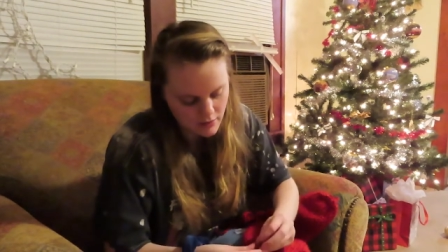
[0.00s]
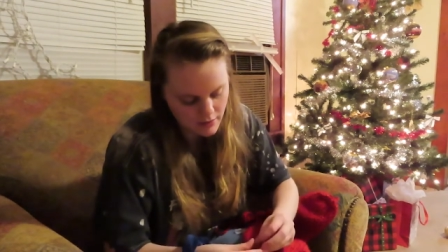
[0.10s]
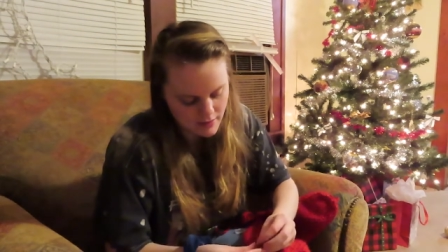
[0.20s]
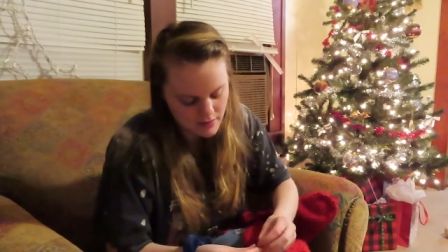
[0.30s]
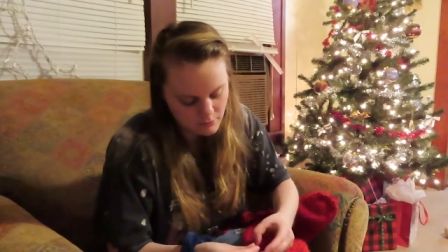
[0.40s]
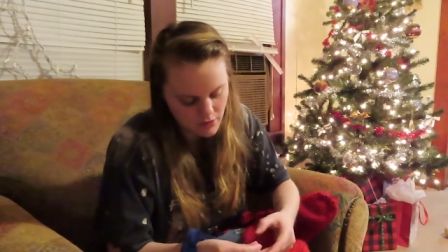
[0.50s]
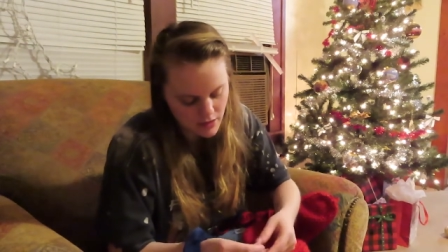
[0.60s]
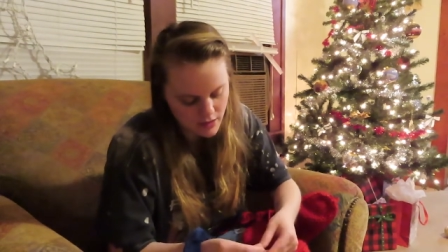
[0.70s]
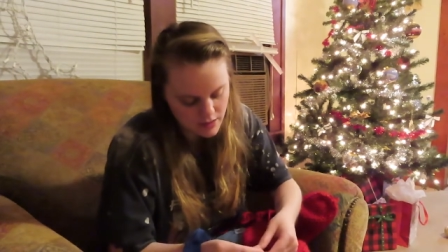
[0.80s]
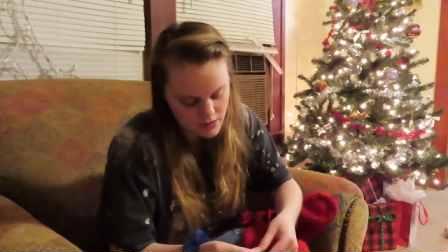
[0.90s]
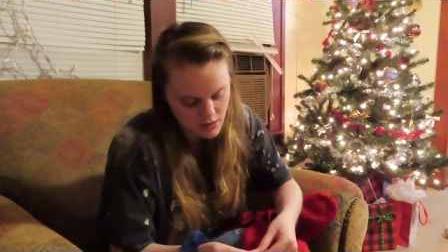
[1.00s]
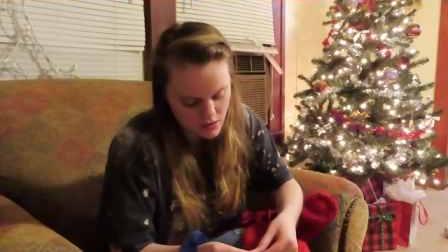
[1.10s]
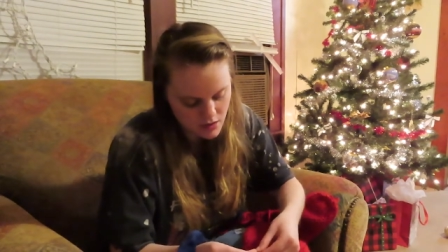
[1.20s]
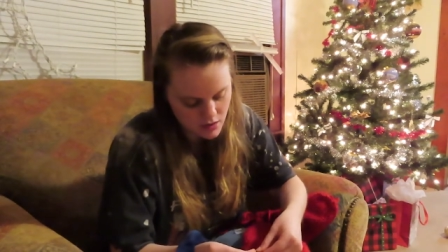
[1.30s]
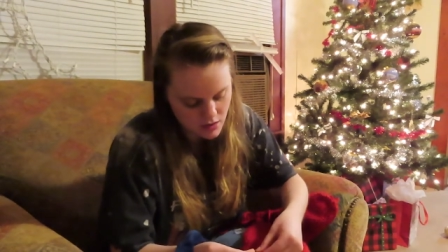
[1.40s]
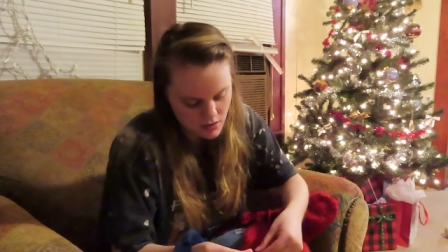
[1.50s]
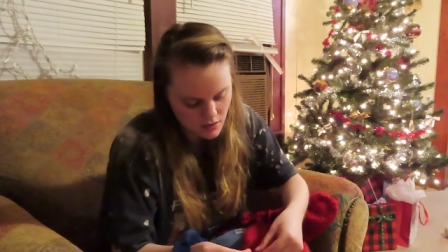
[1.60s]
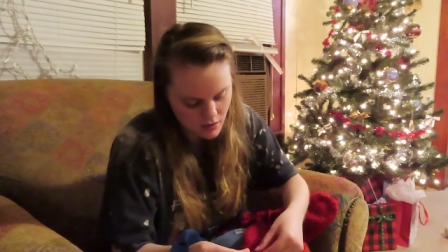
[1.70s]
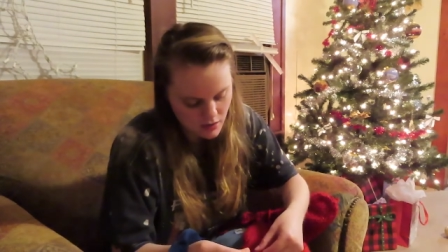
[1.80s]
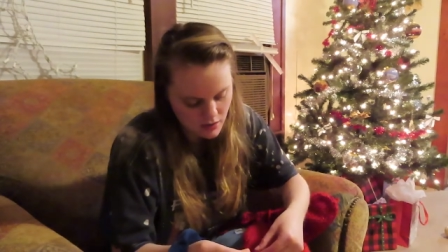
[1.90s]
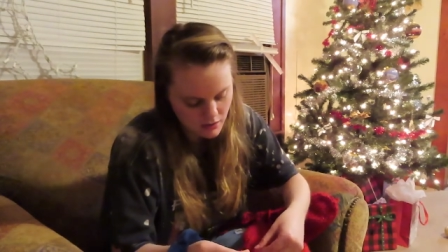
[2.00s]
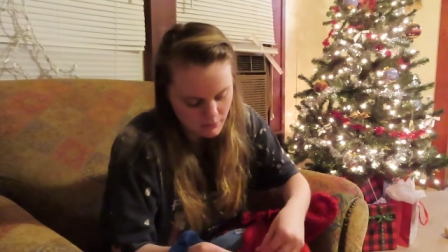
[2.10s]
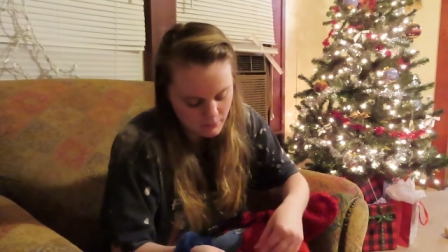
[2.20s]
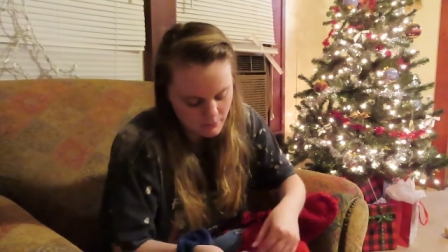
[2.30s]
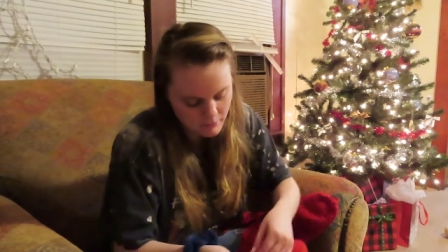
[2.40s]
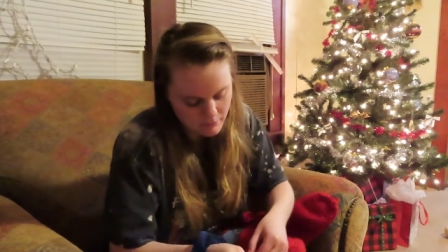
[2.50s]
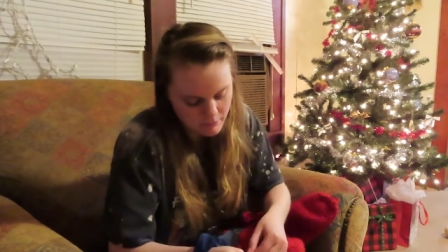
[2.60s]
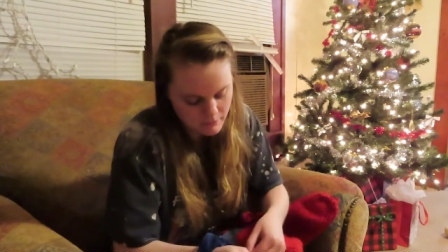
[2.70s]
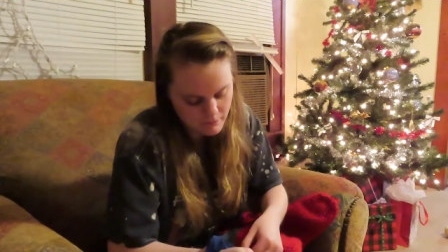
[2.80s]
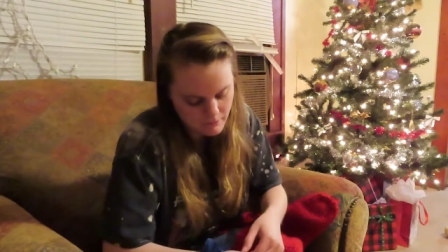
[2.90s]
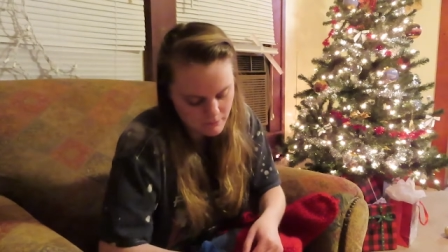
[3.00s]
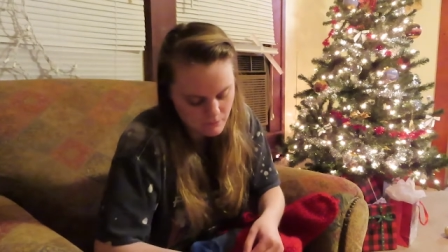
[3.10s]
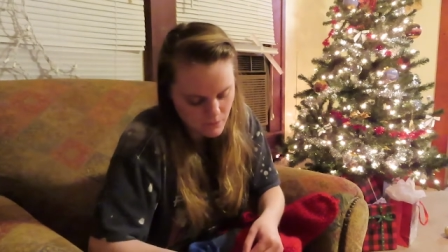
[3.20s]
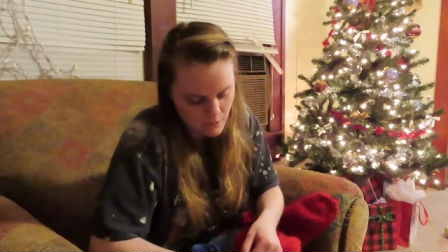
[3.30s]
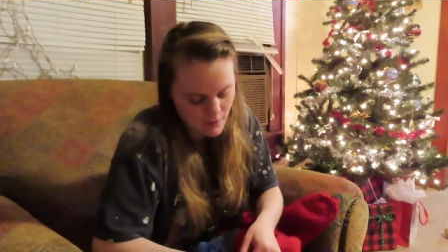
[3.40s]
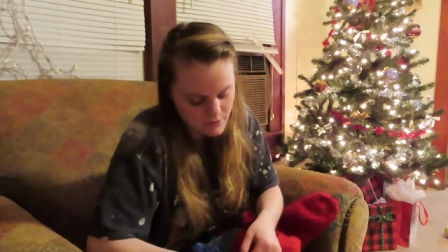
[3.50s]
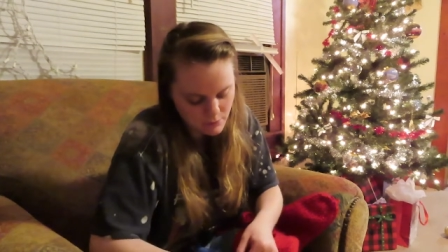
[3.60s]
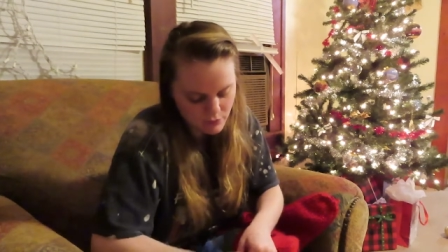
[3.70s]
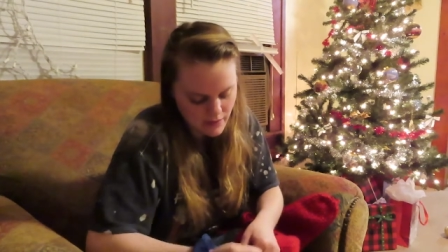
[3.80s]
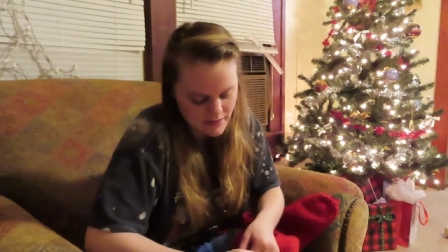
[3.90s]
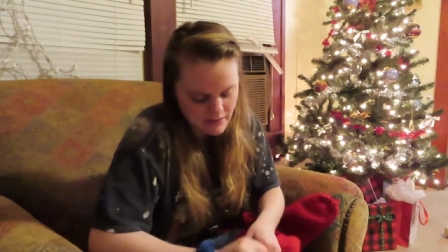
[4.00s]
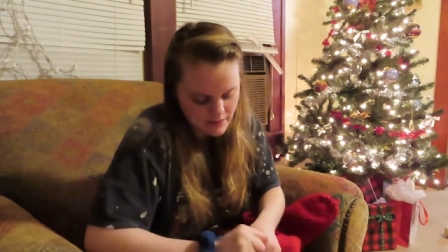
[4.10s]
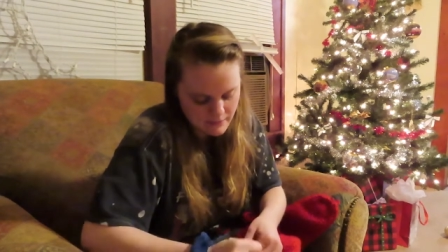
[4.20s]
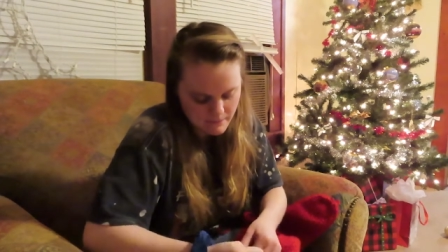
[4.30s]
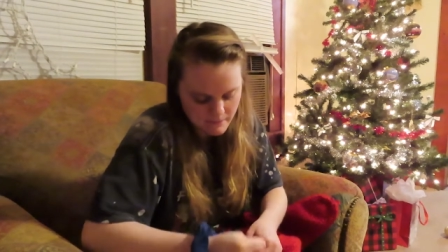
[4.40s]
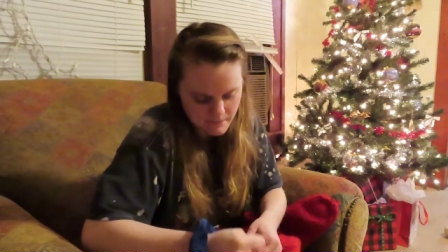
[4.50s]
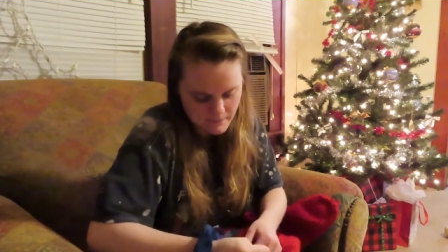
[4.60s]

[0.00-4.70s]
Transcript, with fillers: Got some lunch, um, wrapped a present.